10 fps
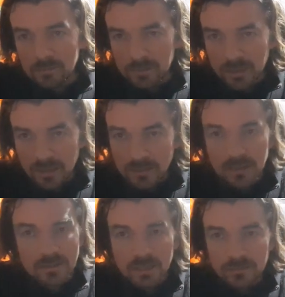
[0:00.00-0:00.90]
But
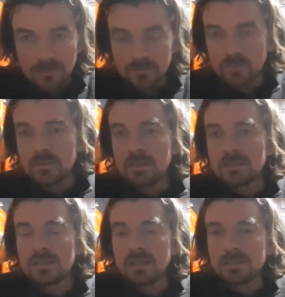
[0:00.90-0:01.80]
I never
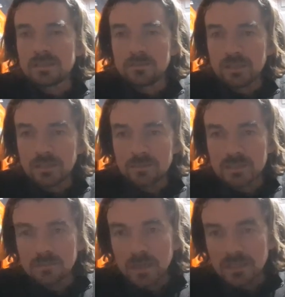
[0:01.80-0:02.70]
intended to become a
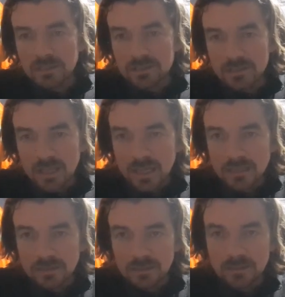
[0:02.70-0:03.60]
specialist at
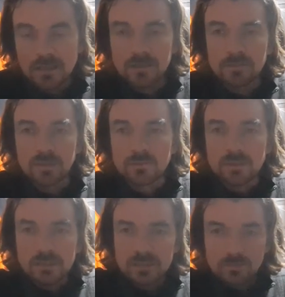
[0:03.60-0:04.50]
anything, but I
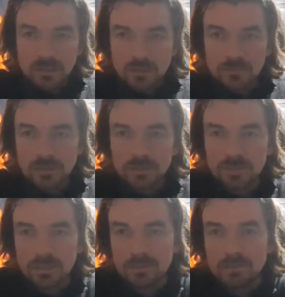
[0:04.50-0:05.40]
wanted to become a good
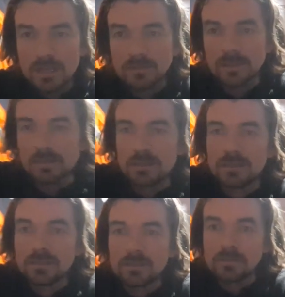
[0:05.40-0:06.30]
all-rounder.
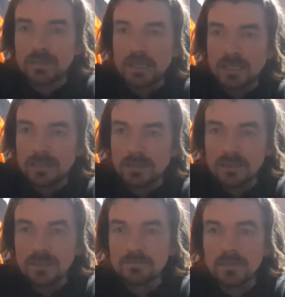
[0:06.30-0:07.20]
Okay, I
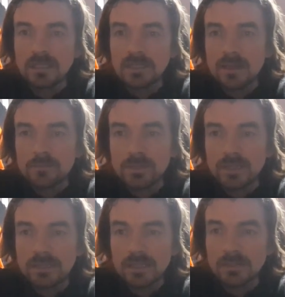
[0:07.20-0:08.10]
think I've made that
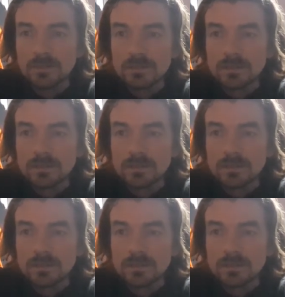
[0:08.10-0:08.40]
point now.